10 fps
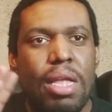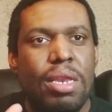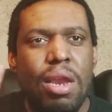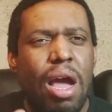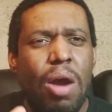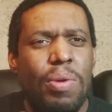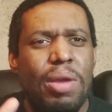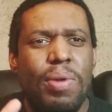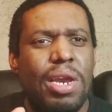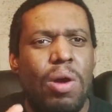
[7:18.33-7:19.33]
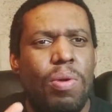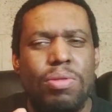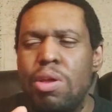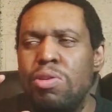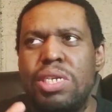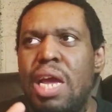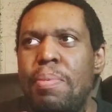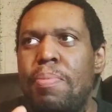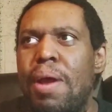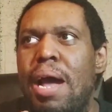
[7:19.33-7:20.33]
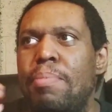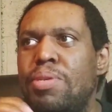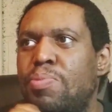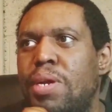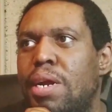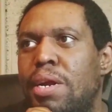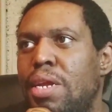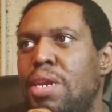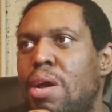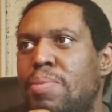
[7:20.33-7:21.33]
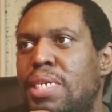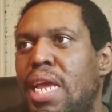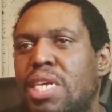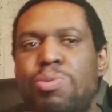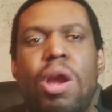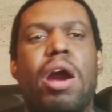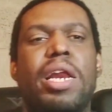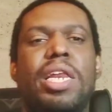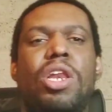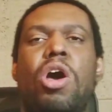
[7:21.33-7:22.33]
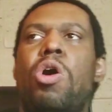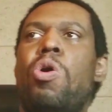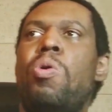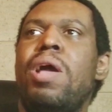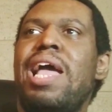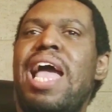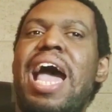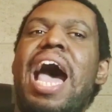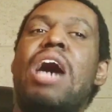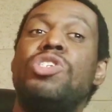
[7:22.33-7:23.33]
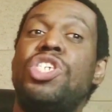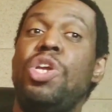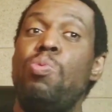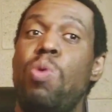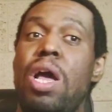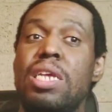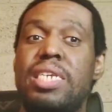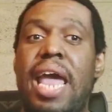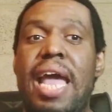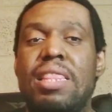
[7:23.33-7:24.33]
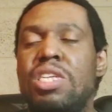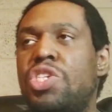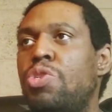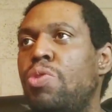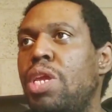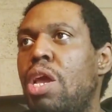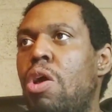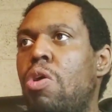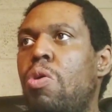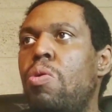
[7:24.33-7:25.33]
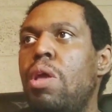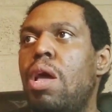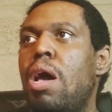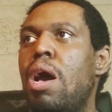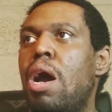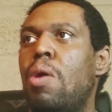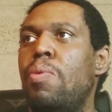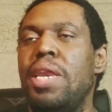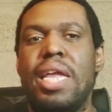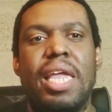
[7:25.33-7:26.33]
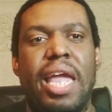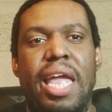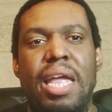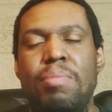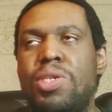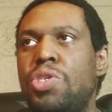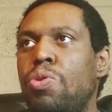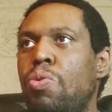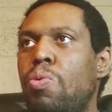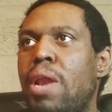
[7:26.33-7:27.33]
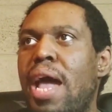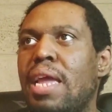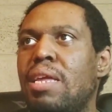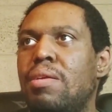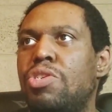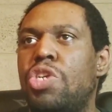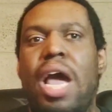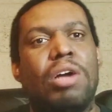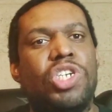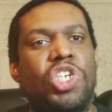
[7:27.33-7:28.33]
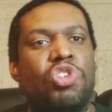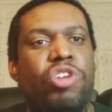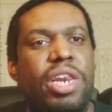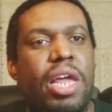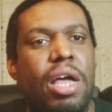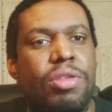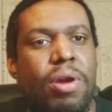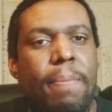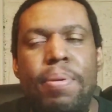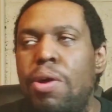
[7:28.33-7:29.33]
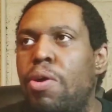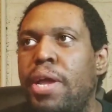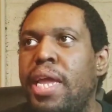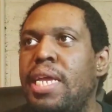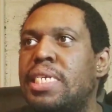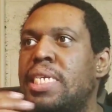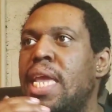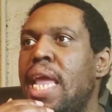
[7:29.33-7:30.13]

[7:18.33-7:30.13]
nah, we, we don't want those type of problems with her. You know what I'm saying? Because we already know how she was at the studio uh, when it came to, like, how she treated other employees